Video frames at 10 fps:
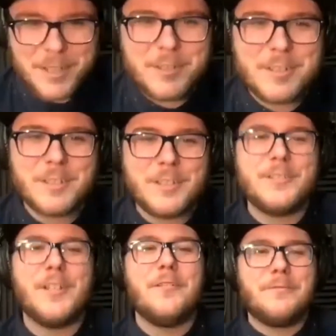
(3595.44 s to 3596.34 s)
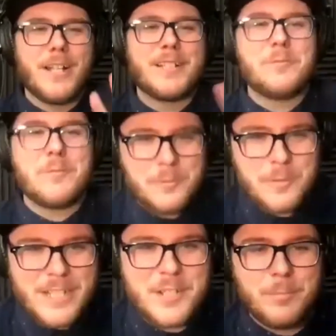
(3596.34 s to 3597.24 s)
so you don't fucks with the
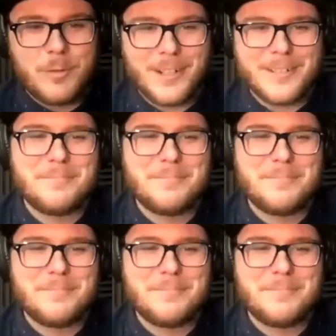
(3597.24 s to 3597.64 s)
ouija board